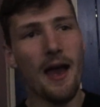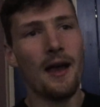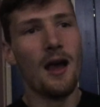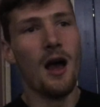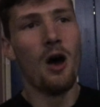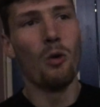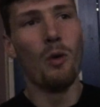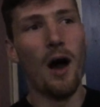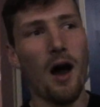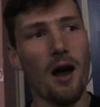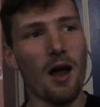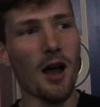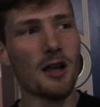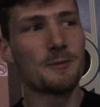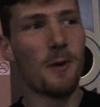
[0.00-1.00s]

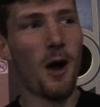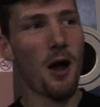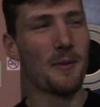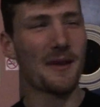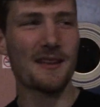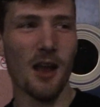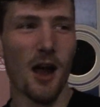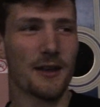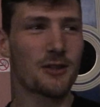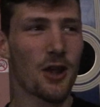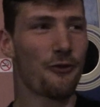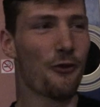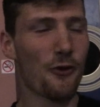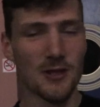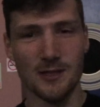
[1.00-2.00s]
I spar him, he's
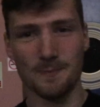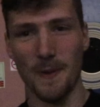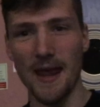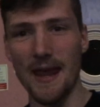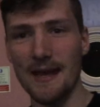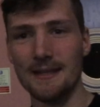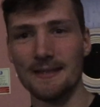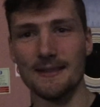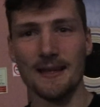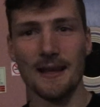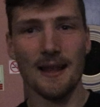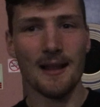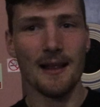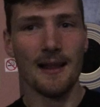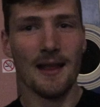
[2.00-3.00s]
good for his speed
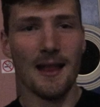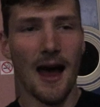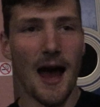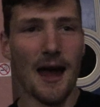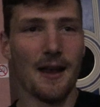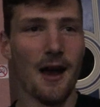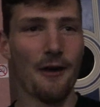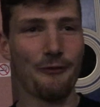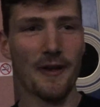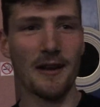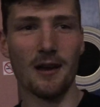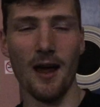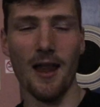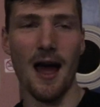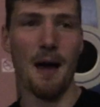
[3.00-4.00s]
and a
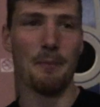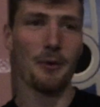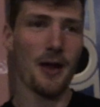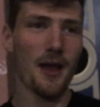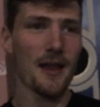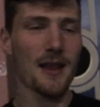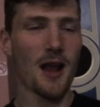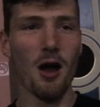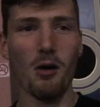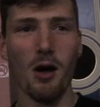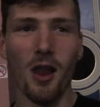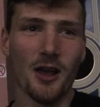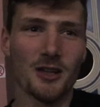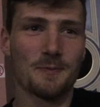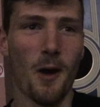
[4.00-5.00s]
thing like that. But yeah, you know,
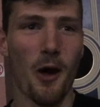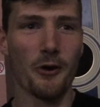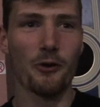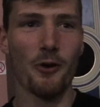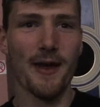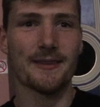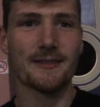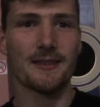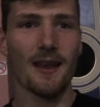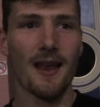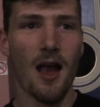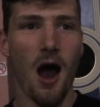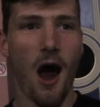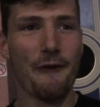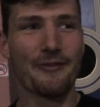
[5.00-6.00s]
I like sparring Chris.
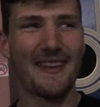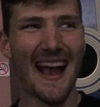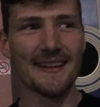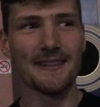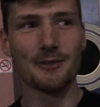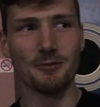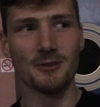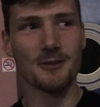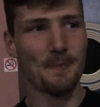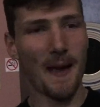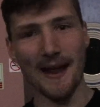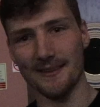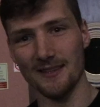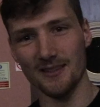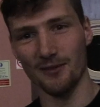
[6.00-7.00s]
I've gained his
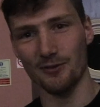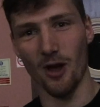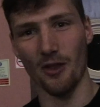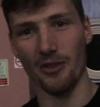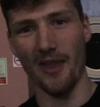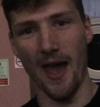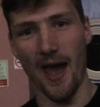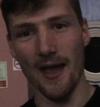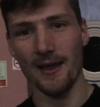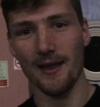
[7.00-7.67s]
respect as I've gone there.